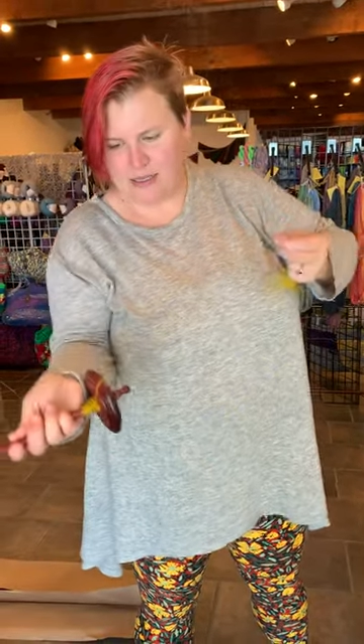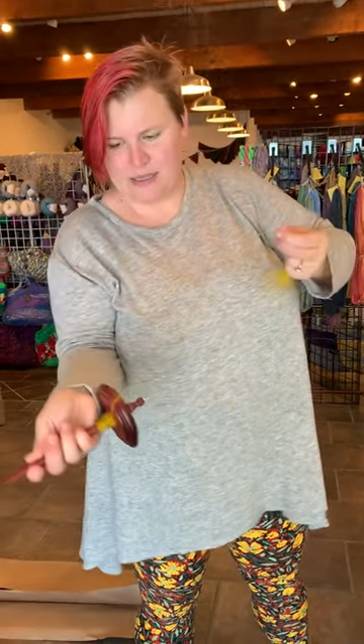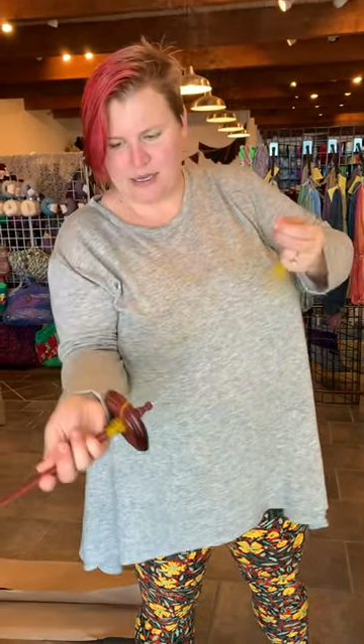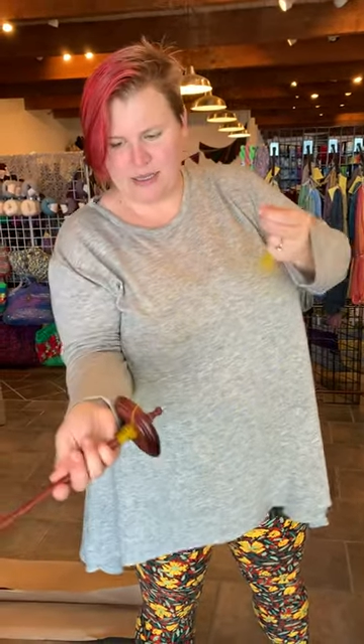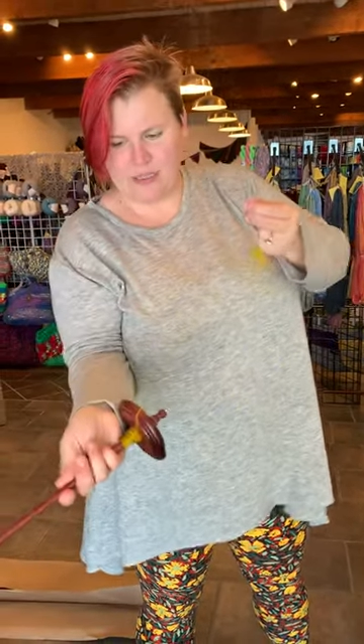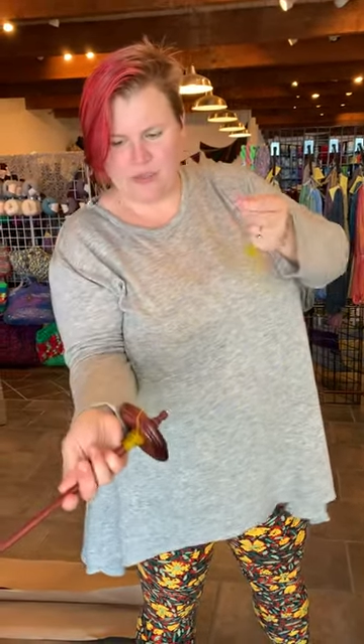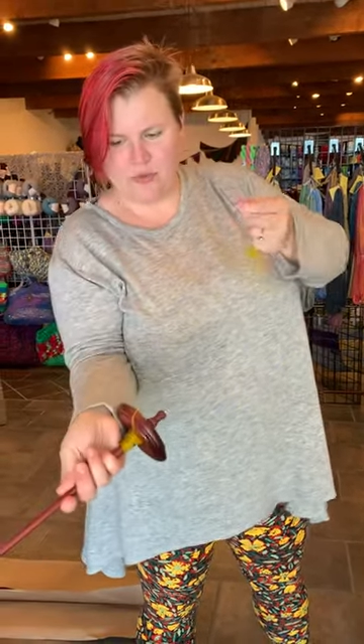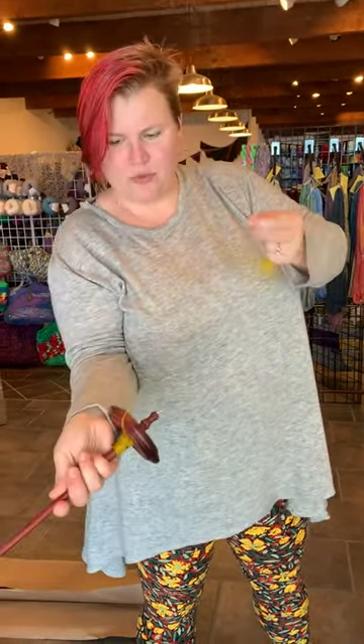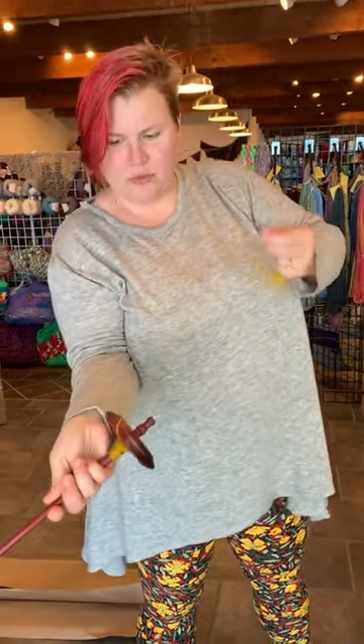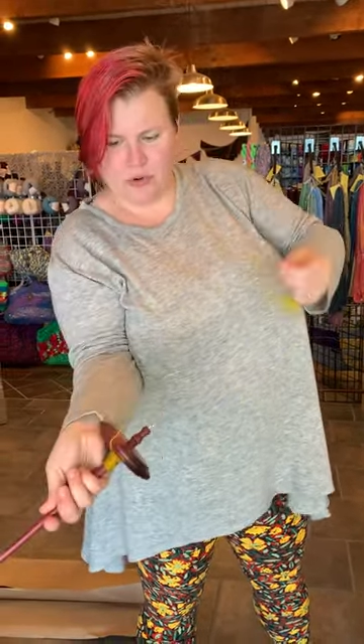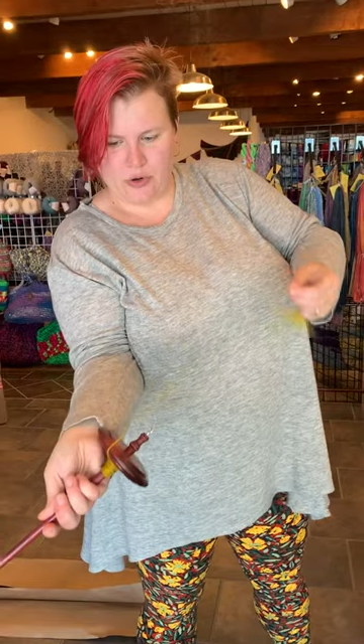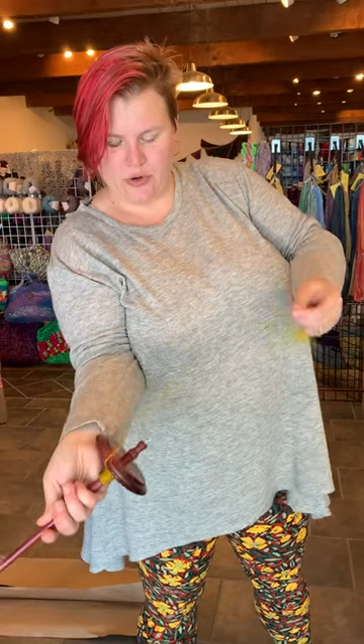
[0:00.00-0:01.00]
a nice
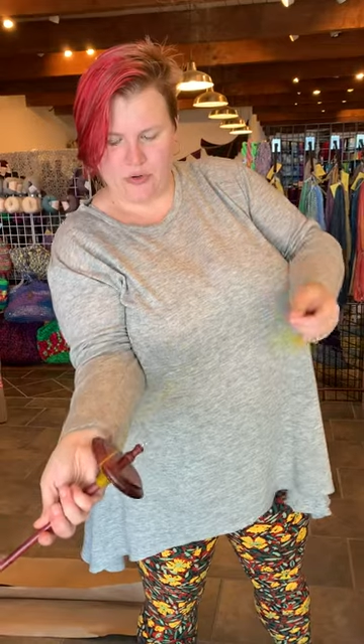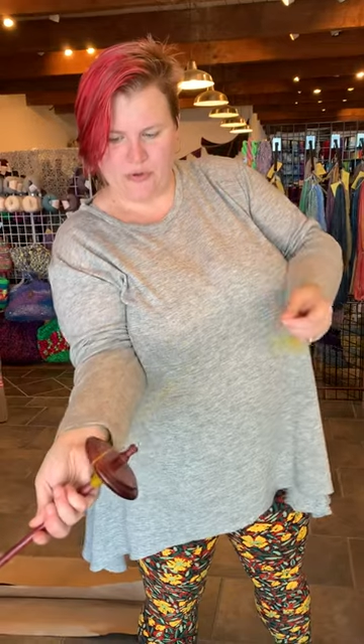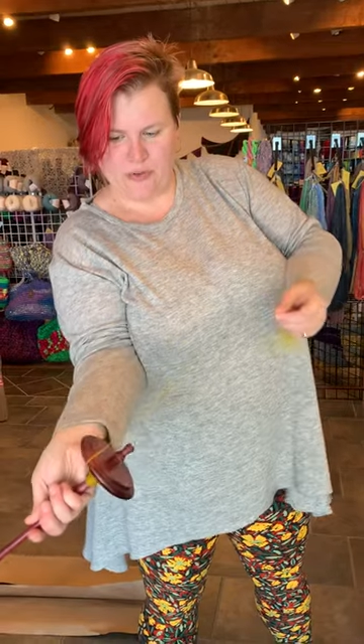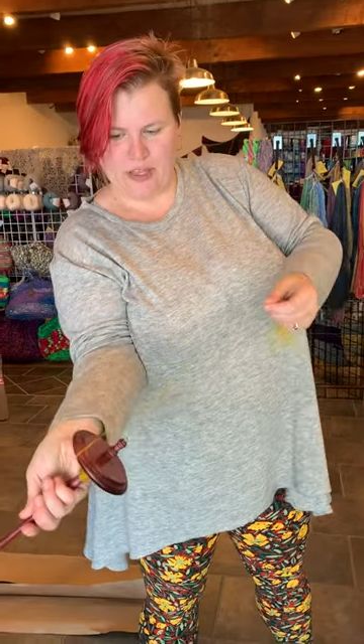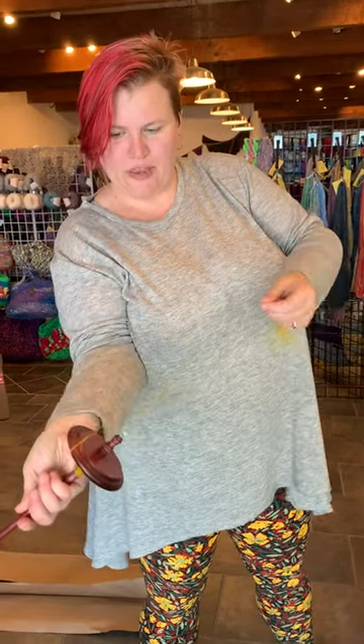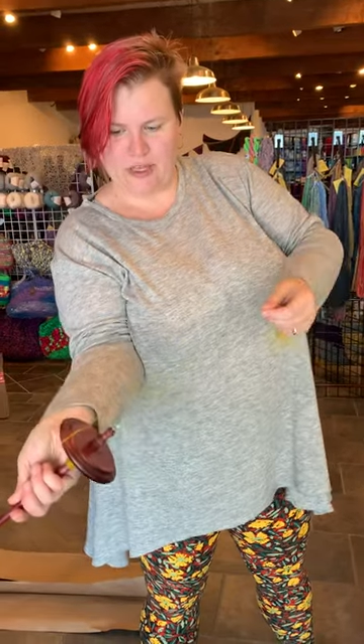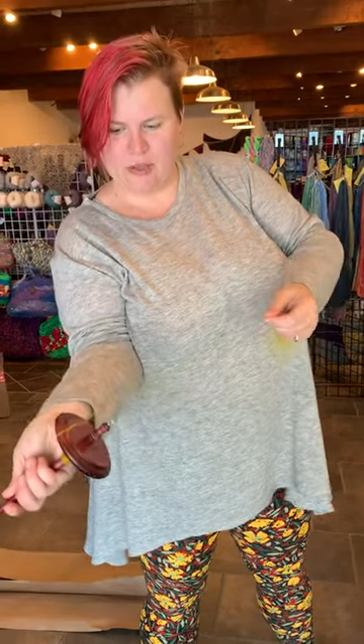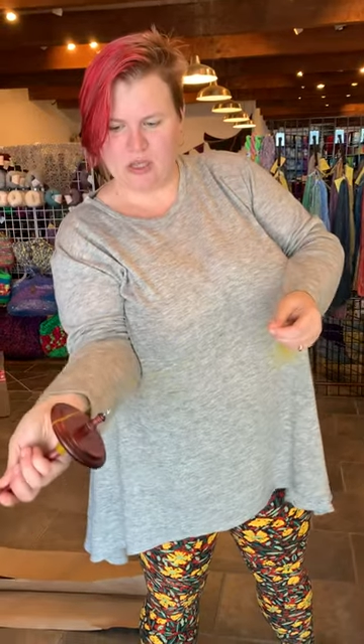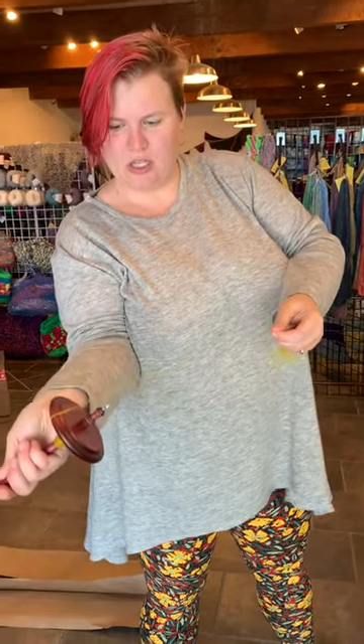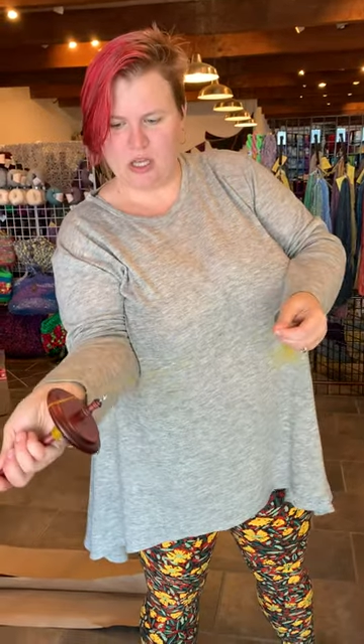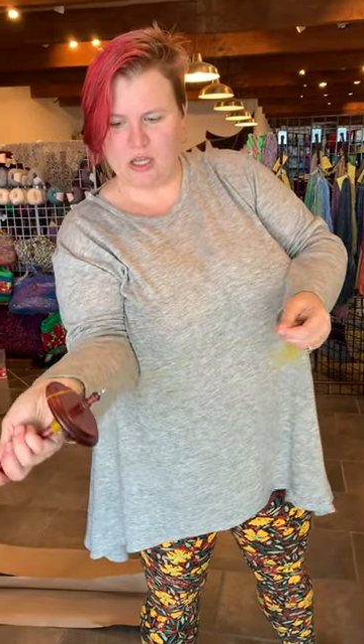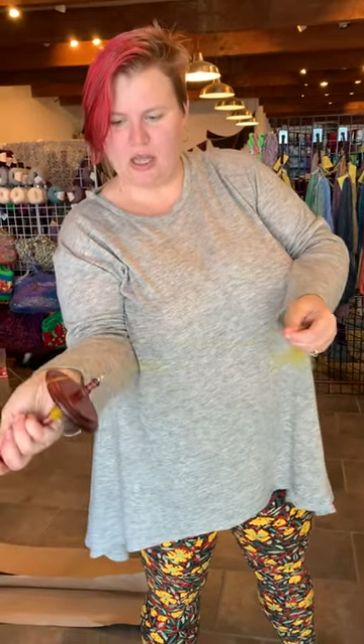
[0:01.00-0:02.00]
groove in the,
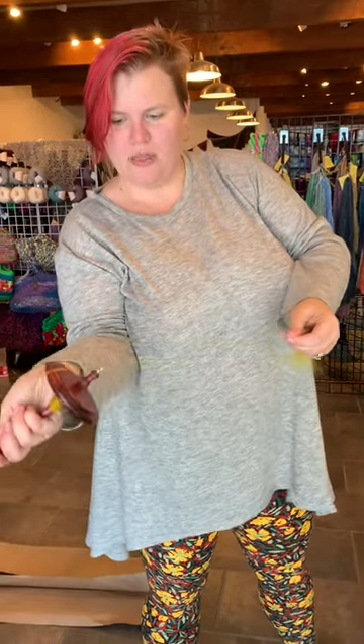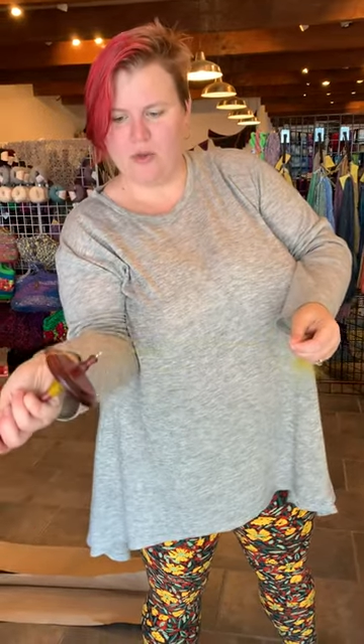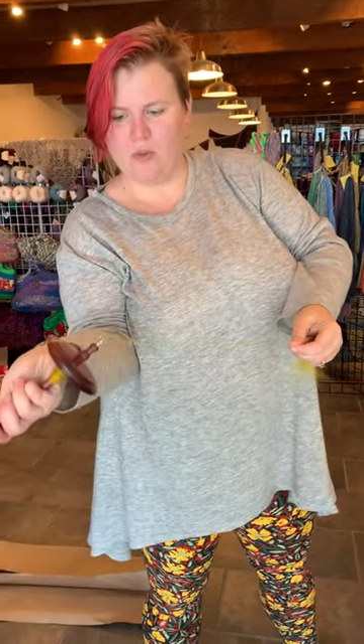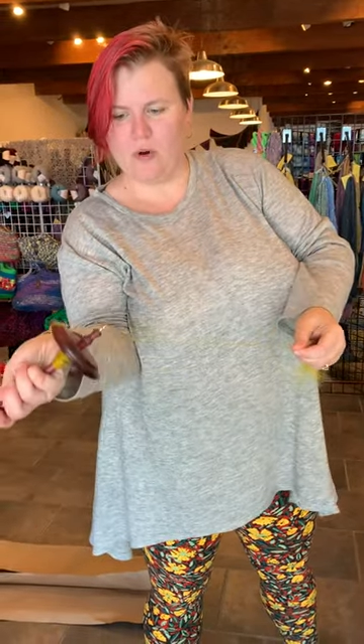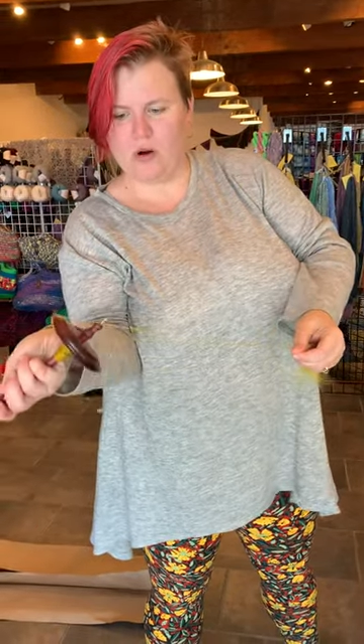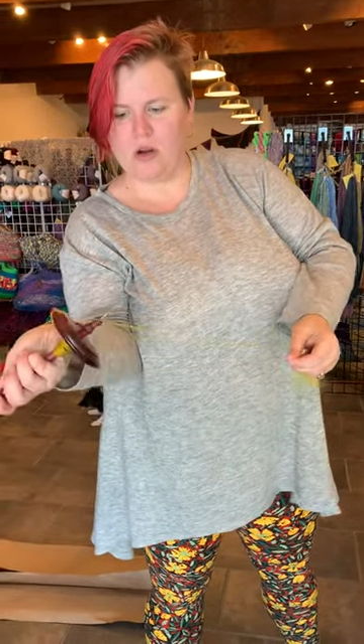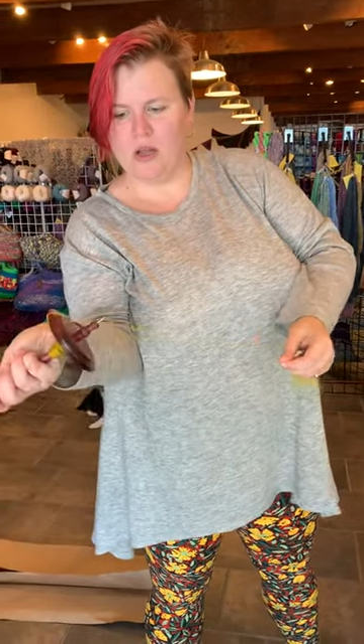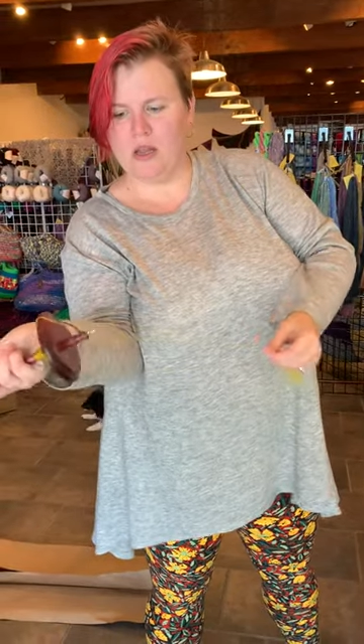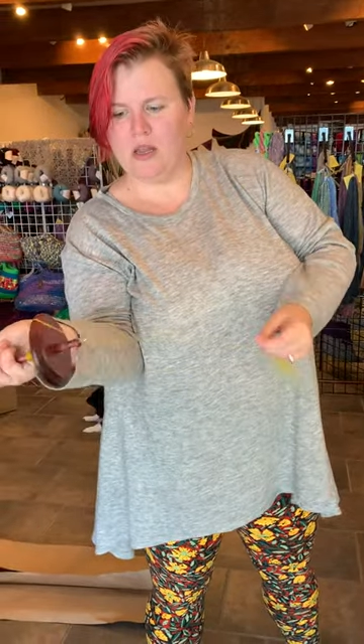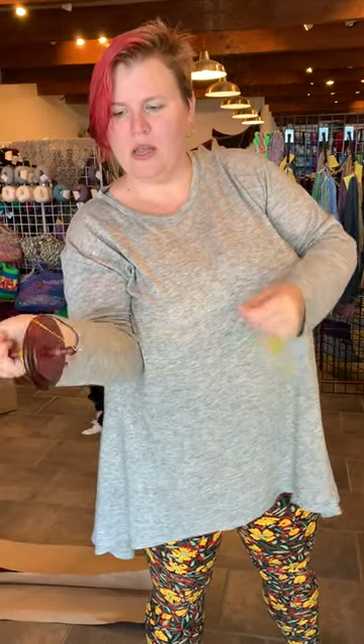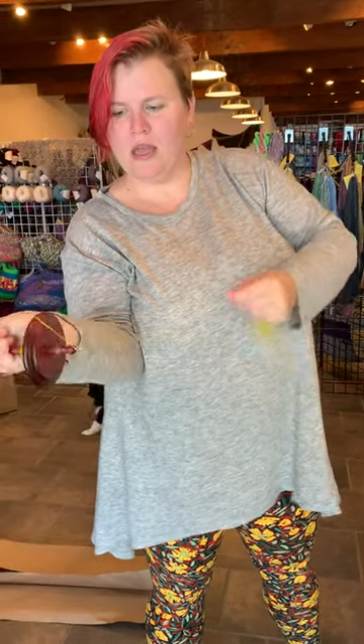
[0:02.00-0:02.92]
in the whorl